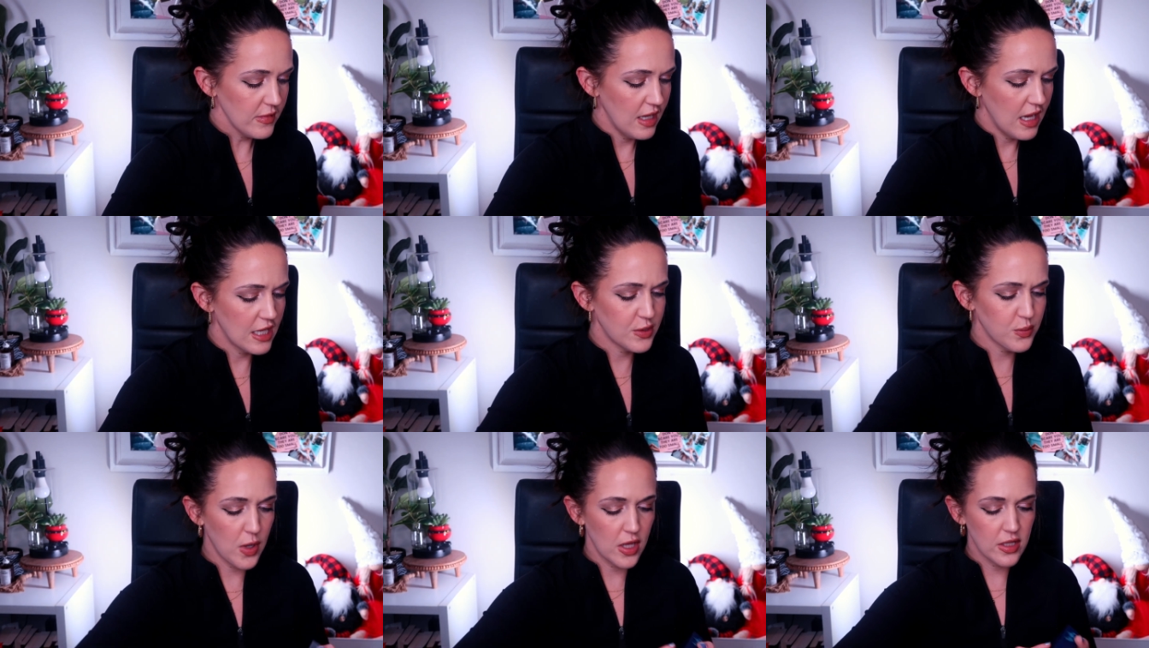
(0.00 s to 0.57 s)

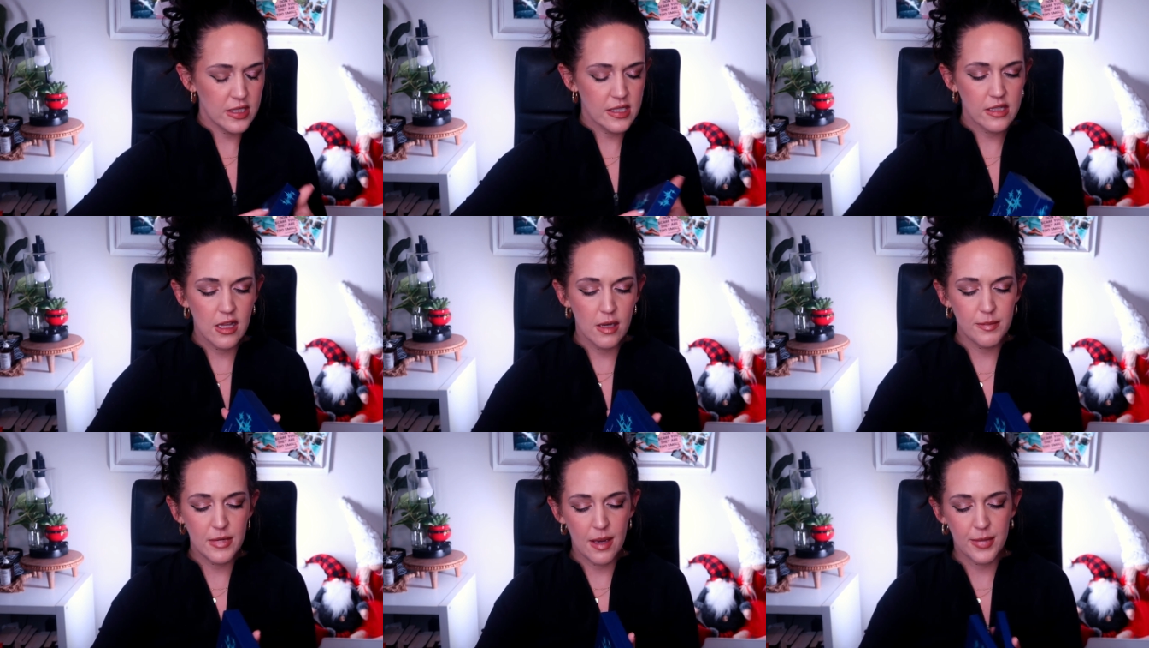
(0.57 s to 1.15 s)
as well as
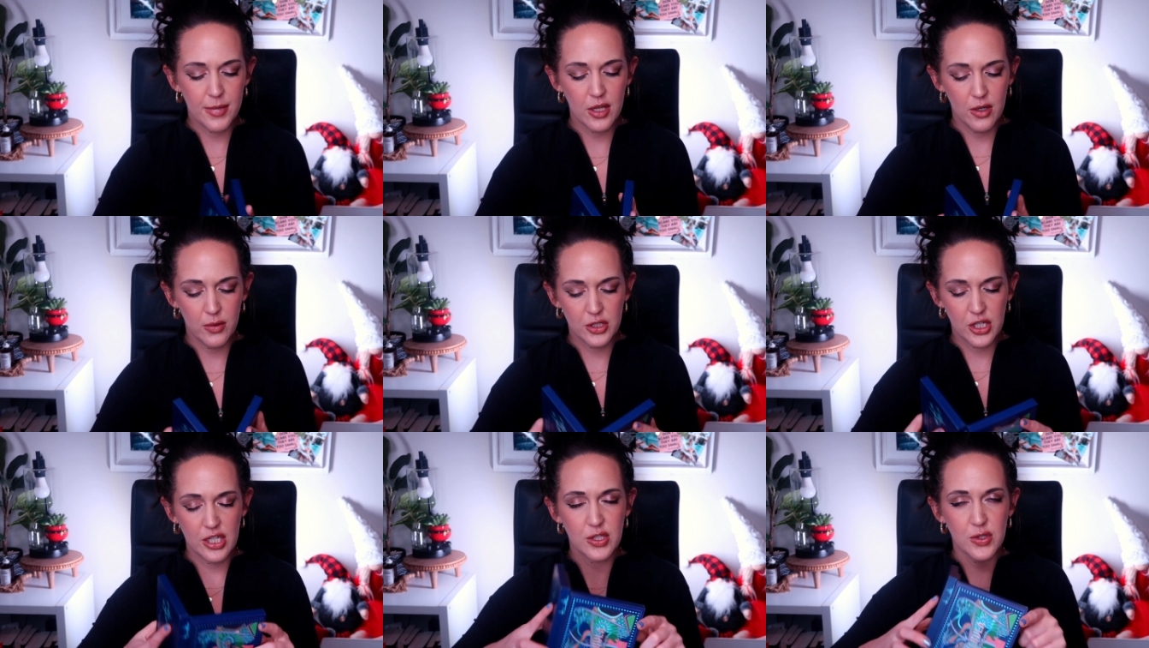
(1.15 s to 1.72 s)
Club Nebula,
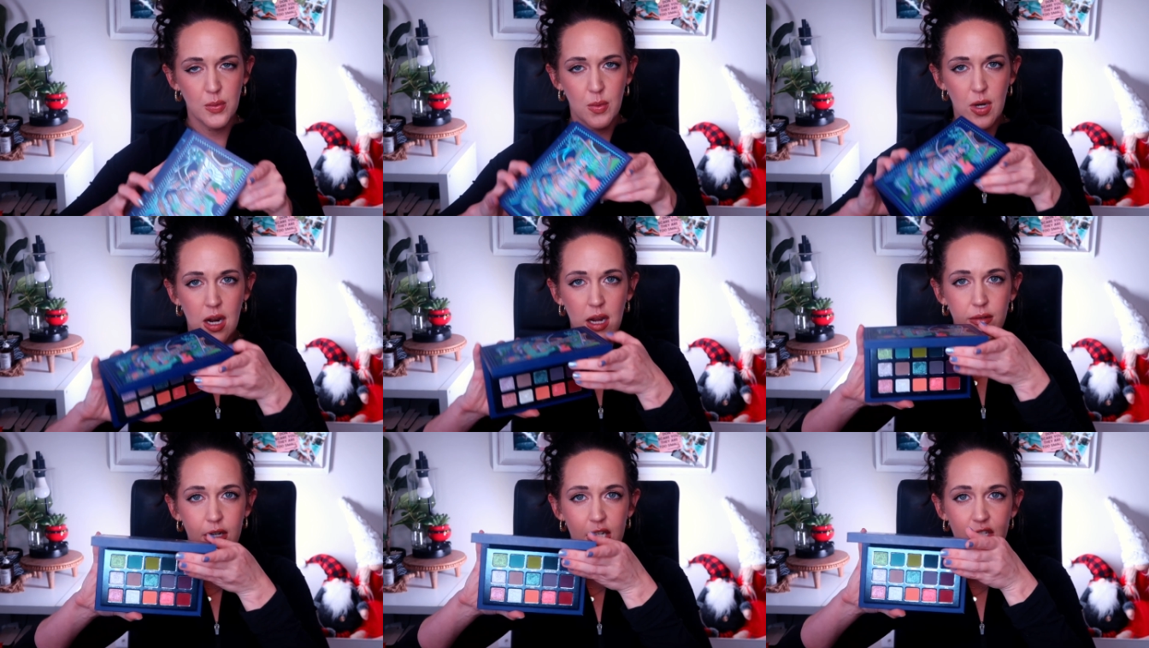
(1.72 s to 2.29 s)
which I swear
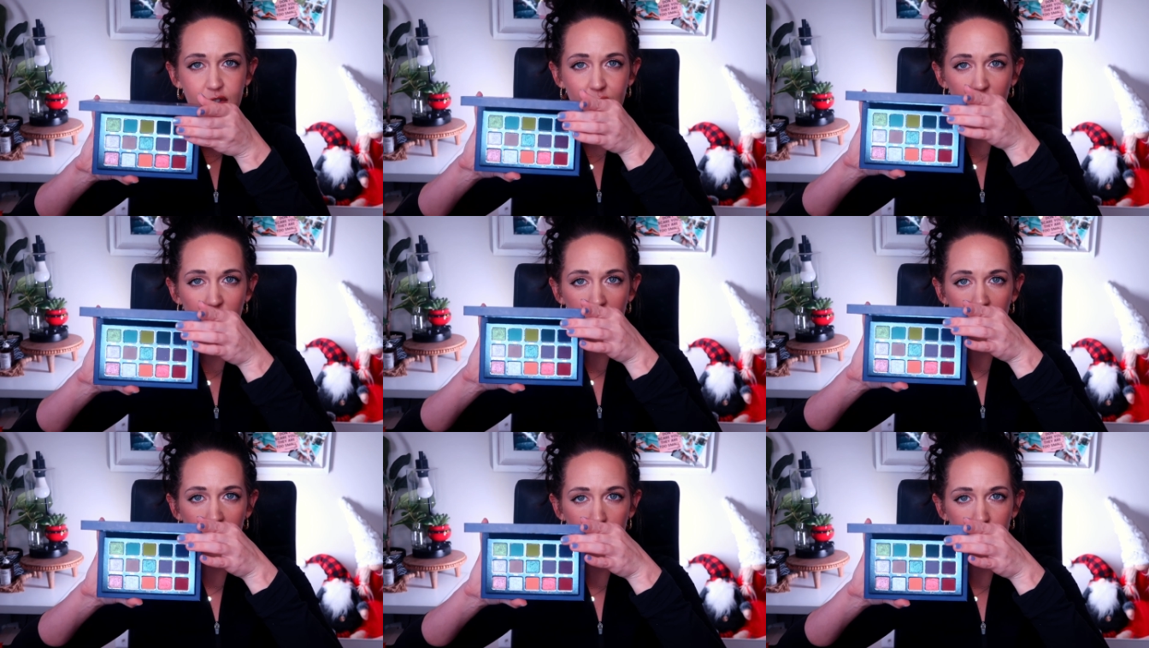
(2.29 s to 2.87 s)
I reached
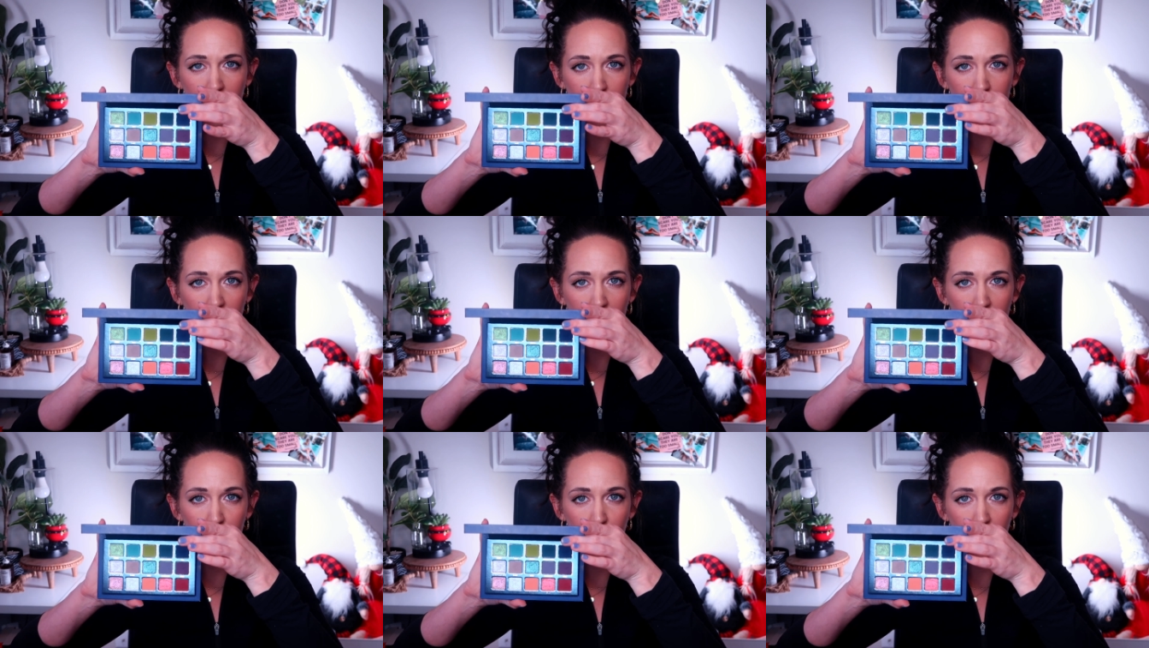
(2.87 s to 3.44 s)
for Club
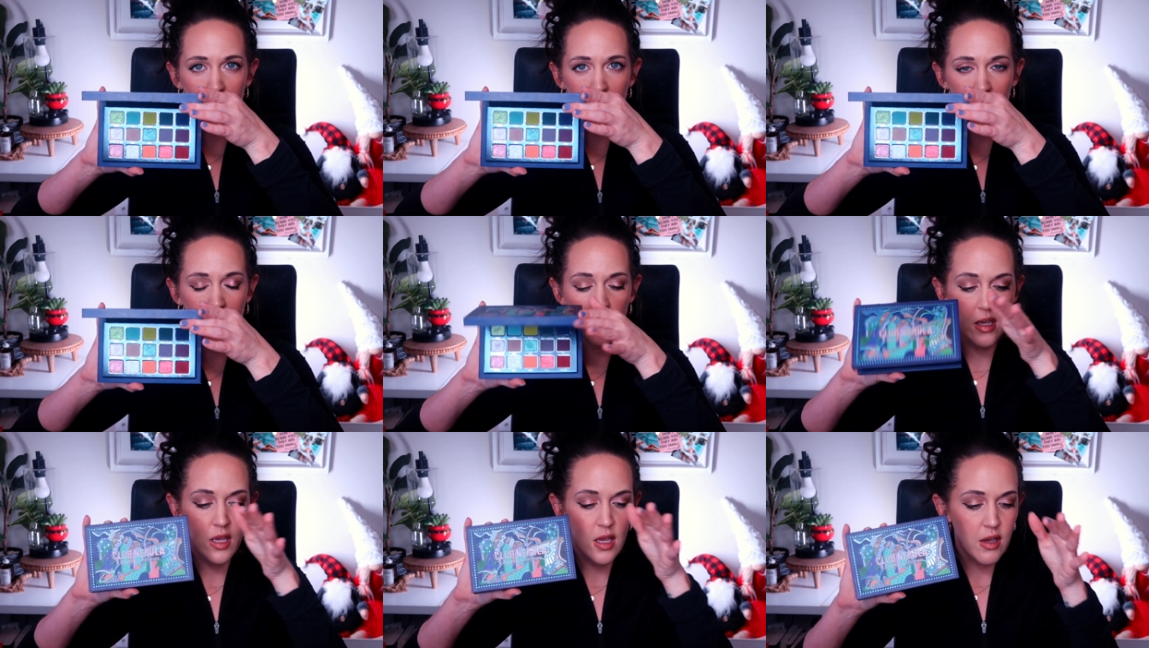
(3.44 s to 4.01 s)
Nebula more
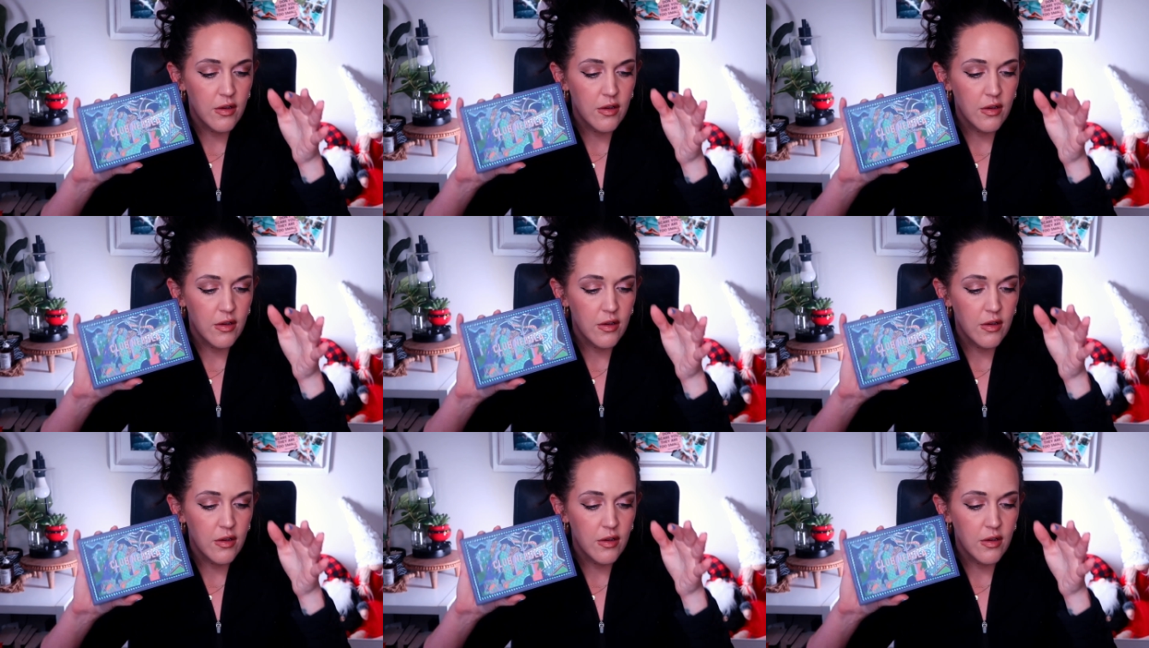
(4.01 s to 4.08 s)
than